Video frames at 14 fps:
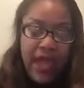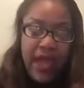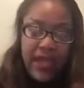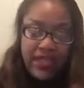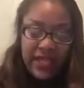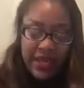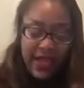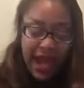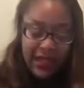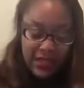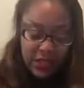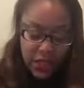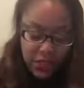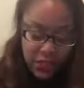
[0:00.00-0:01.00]
and you got
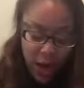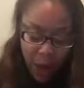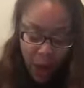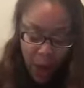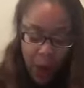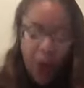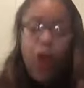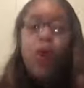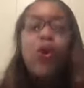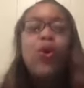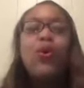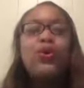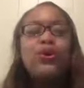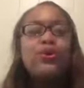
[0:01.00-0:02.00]
to know
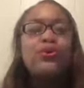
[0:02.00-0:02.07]
who you